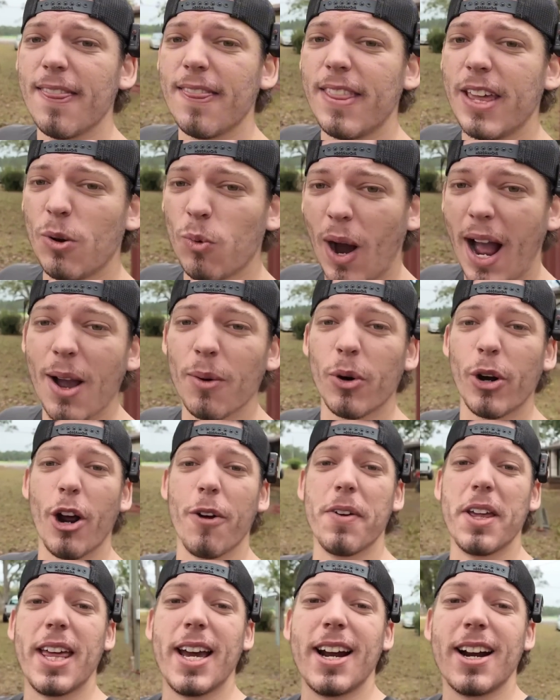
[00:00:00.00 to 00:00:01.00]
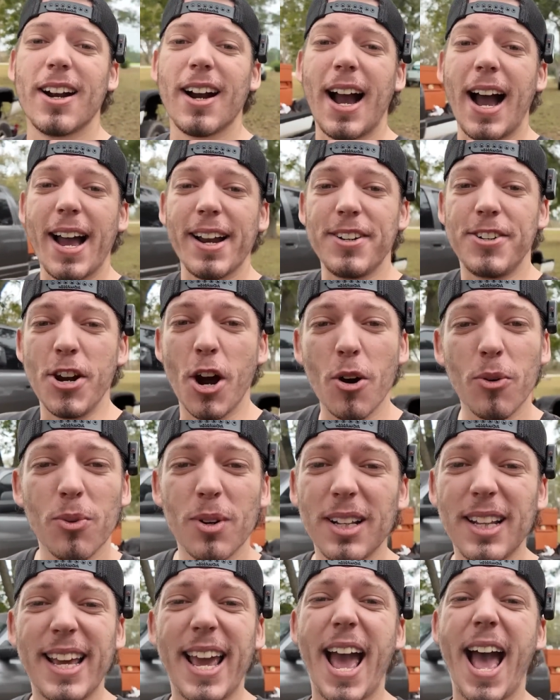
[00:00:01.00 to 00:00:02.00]
the white one over there, I don't
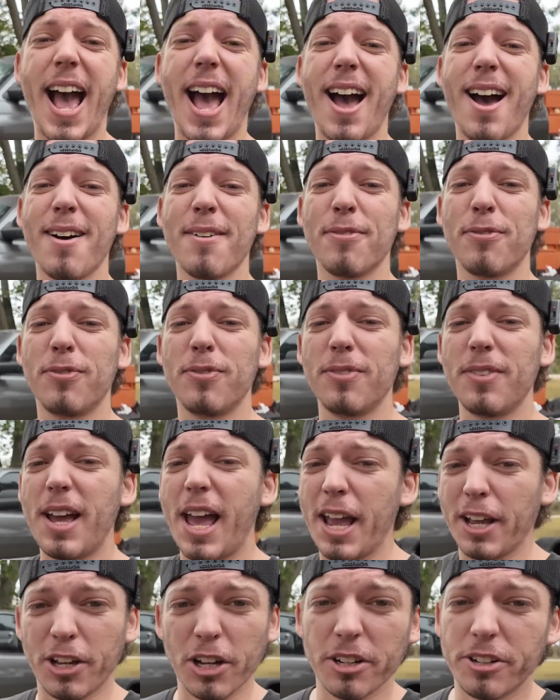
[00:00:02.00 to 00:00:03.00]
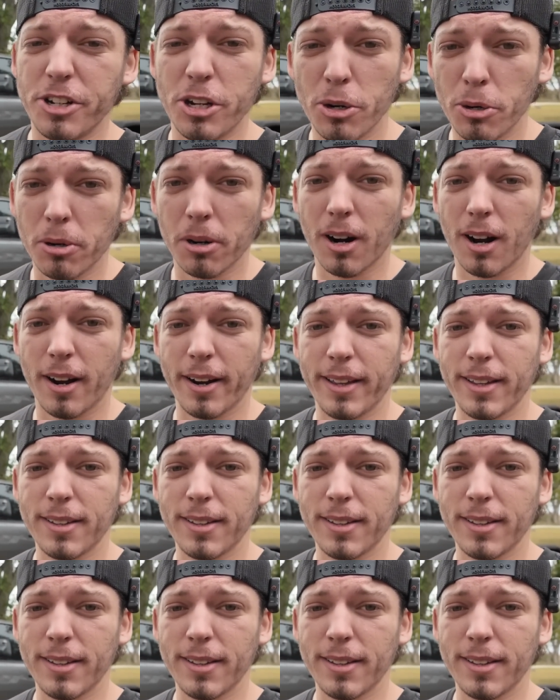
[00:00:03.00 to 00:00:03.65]
really have a good tuner on